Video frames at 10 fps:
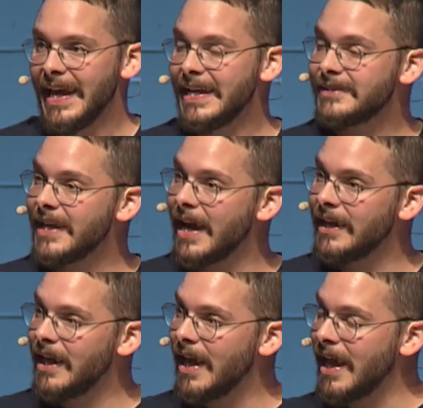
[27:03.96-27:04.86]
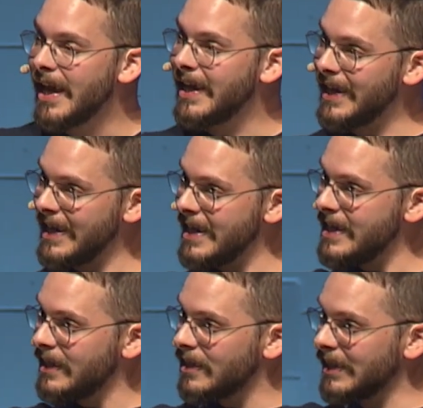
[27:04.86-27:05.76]
is that
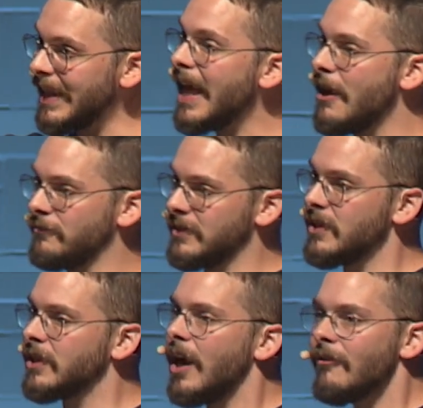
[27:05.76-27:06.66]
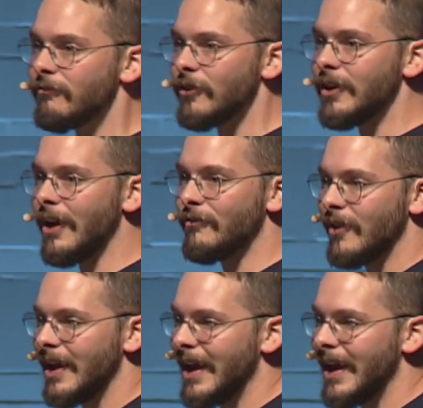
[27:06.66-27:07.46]
he left the comfort of